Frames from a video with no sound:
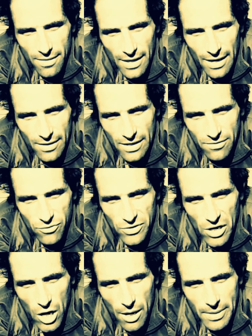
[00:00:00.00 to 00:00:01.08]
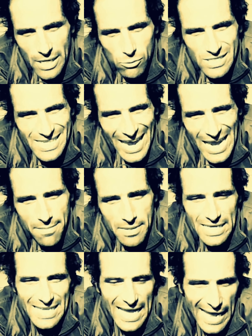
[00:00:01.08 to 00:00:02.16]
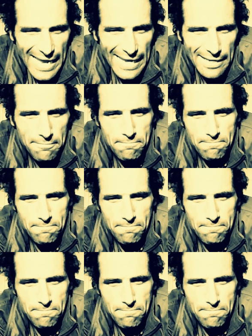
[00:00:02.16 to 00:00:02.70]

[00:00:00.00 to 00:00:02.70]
then for the Army it was KBK.